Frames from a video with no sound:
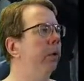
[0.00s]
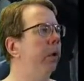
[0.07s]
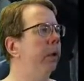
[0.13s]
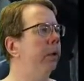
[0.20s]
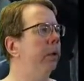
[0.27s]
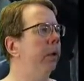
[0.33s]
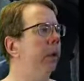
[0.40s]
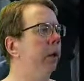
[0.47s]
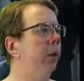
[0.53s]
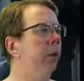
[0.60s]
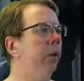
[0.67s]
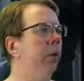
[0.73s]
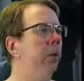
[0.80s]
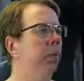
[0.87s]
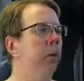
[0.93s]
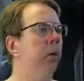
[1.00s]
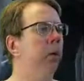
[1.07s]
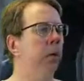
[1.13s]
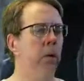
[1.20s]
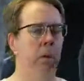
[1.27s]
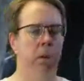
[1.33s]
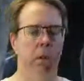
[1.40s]
let you know.
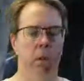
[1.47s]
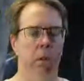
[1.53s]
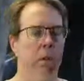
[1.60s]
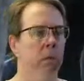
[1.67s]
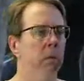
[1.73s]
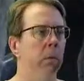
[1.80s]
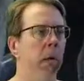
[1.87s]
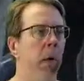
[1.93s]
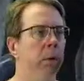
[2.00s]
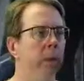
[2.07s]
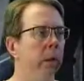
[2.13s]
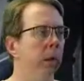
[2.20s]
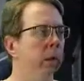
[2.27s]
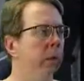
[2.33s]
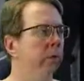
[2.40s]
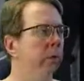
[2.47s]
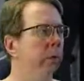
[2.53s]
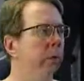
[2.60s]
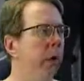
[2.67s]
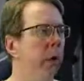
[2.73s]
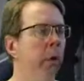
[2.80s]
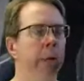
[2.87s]
We're always looking
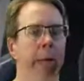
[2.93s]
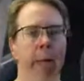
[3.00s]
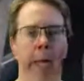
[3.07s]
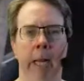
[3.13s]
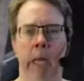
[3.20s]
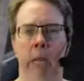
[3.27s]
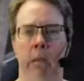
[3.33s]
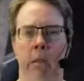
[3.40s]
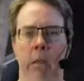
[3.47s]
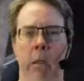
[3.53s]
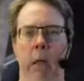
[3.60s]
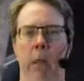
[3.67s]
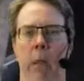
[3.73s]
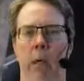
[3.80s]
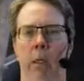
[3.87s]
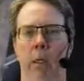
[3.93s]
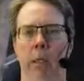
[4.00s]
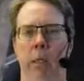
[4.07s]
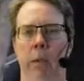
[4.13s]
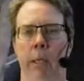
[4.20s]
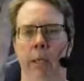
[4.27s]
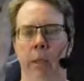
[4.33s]
for Q and A, uh,
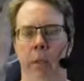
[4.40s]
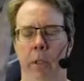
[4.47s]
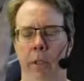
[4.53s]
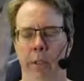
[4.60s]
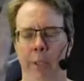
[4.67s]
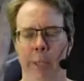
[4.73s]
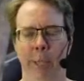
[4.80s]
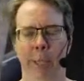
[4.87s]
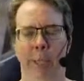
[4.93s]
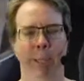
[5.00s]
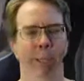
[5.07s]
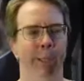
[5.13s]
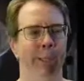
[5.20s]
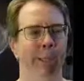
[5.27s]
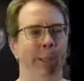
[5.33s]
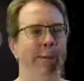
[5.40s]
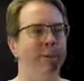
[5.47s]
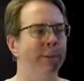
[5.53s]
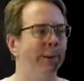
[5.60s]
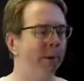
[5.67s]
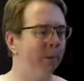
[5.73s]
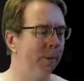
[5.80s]
so that's what this session and stuff
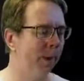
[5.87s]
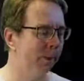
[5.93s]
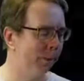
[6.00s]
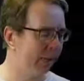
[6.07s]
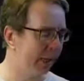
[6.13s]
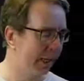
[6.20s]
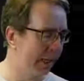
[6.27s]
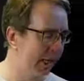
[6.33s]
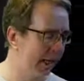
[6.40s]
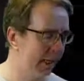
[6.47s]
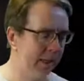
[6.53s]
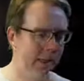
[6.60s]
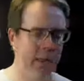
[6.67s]
is all about today.